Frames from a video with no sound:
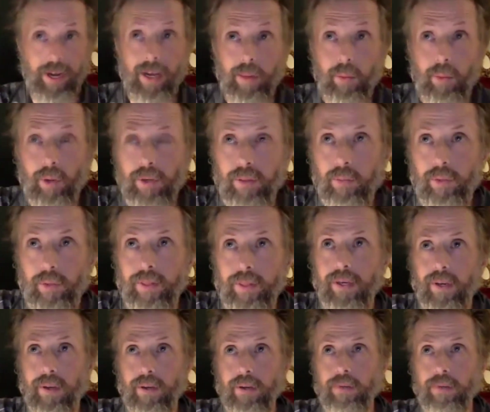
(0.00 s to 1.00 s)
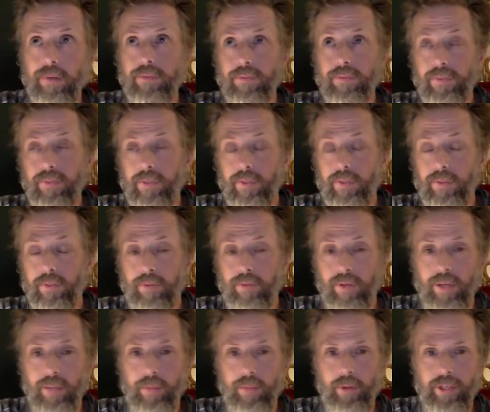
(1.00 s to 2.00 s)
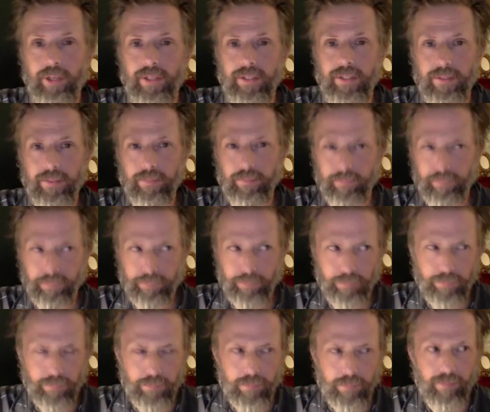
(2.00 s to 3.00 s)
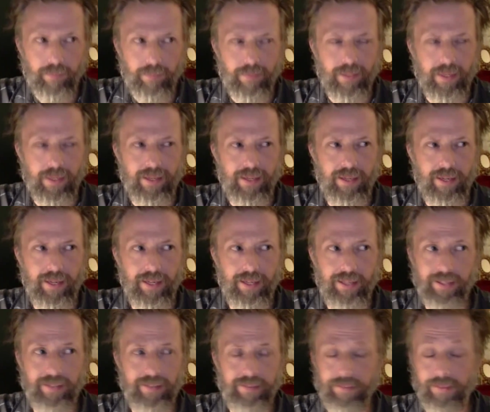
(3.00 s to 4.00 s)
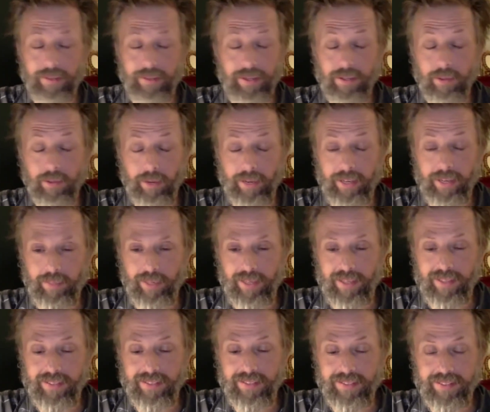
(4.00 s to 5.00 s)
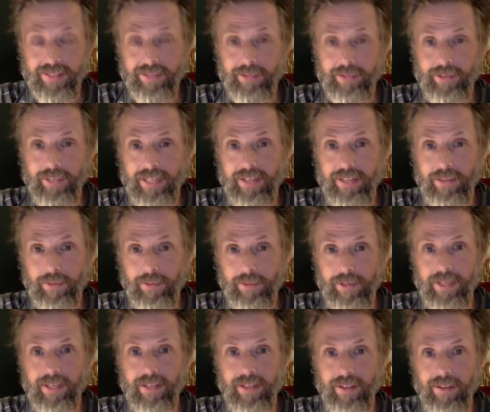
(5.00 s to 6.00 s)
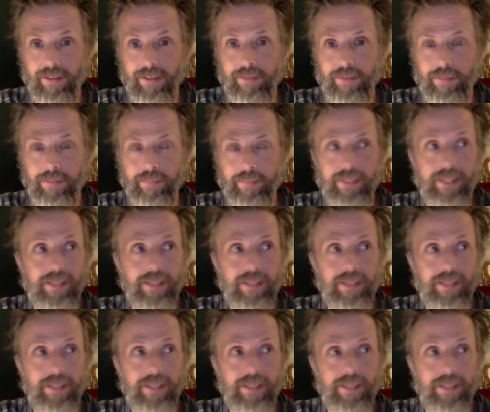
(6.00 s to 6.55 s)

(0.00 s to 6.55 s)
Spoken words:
I work with a lot of libraries, and they're great places. I really, really love them.